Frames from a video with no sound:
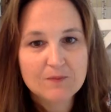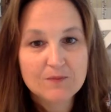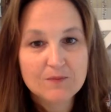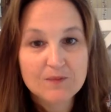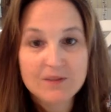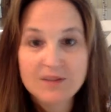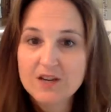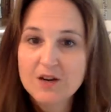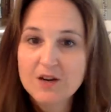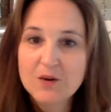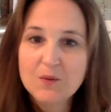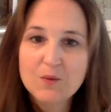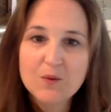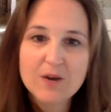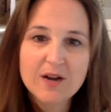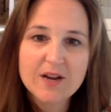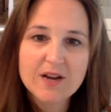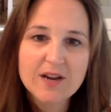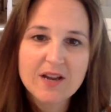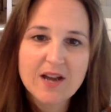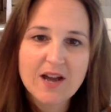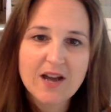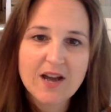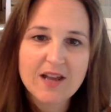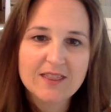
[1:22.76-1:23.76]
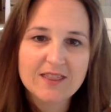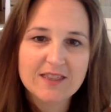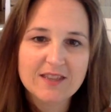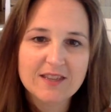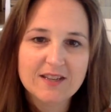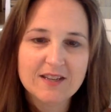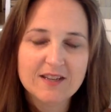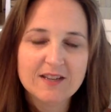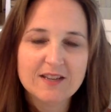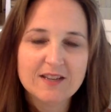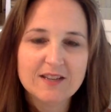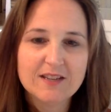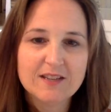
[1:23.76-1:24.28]
You know what? I
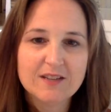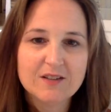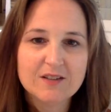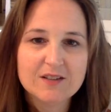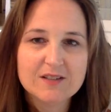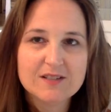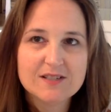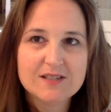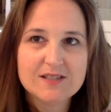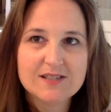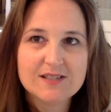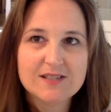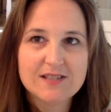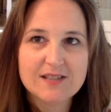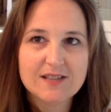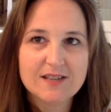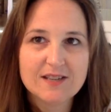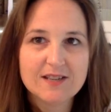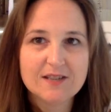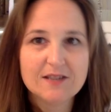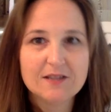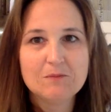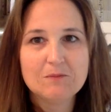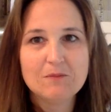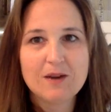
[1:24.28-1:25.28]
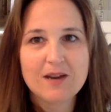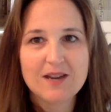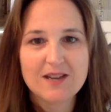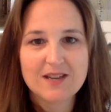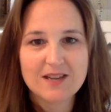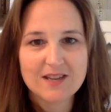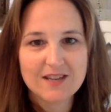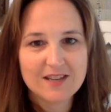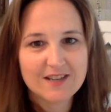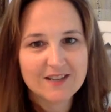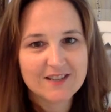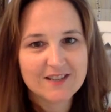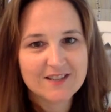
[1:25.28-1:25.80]
think seeing my
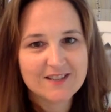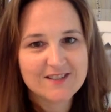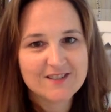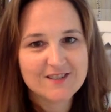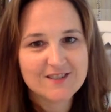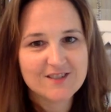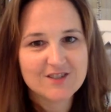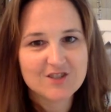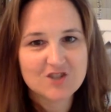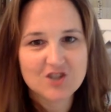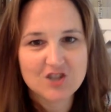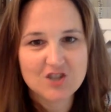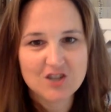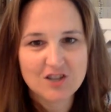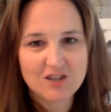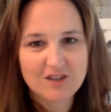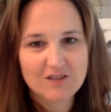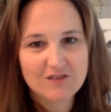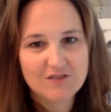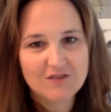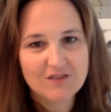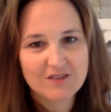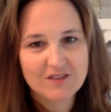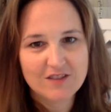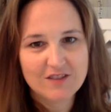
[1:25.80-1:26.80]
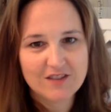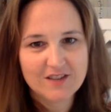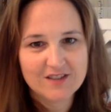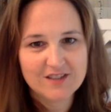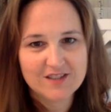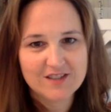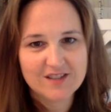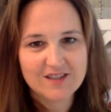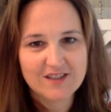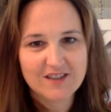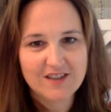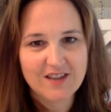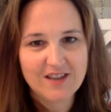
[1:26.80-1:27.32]
kids achieve the things
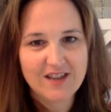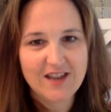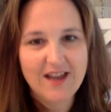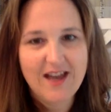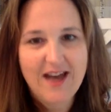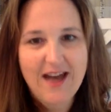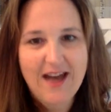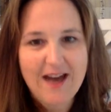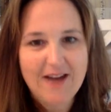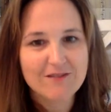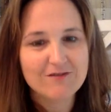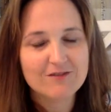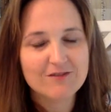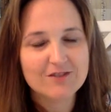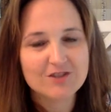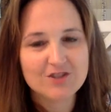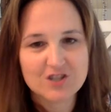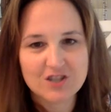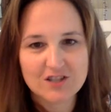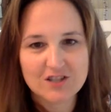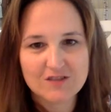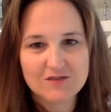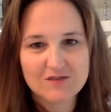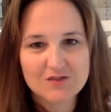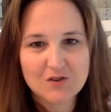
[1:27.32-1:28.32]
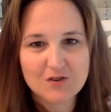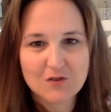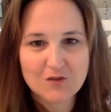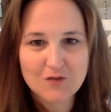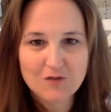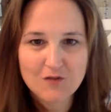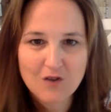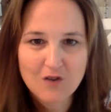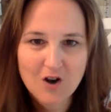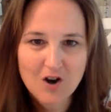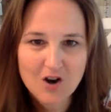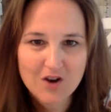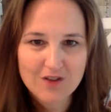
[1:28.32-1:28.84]
that they have achieved so
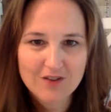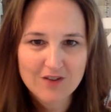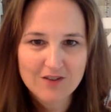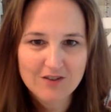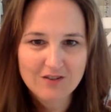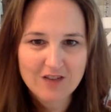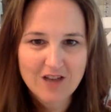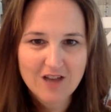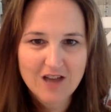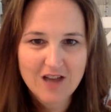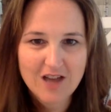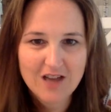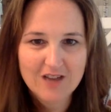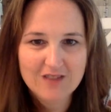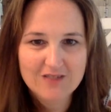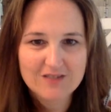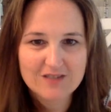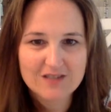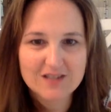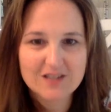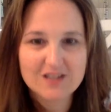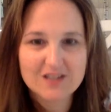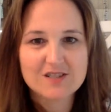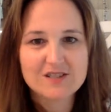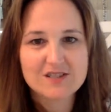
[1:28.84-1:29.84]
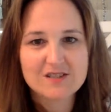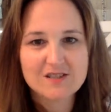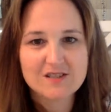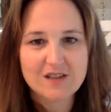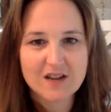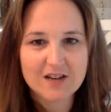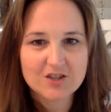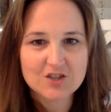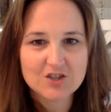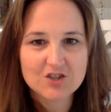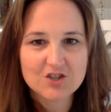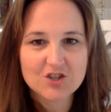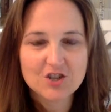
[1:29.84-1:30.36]
far in their lives is
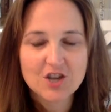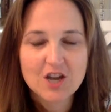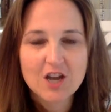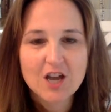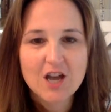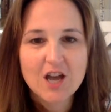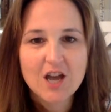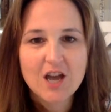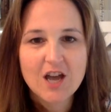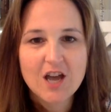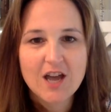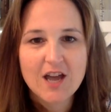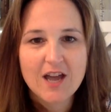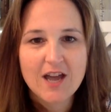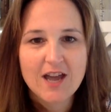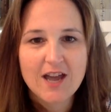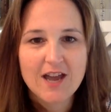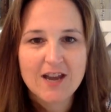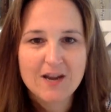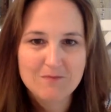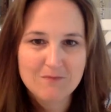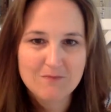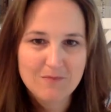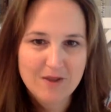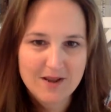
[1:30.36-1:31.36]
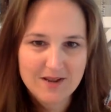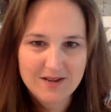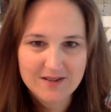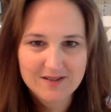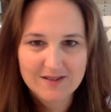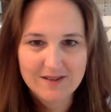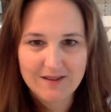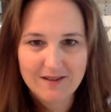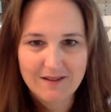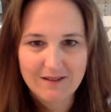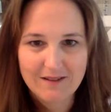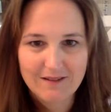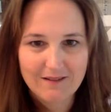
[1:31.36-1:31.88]
such an
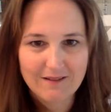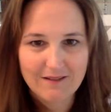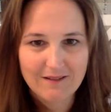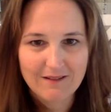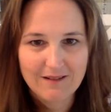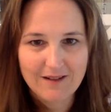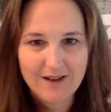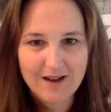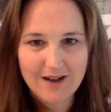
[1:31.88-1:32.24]
amazing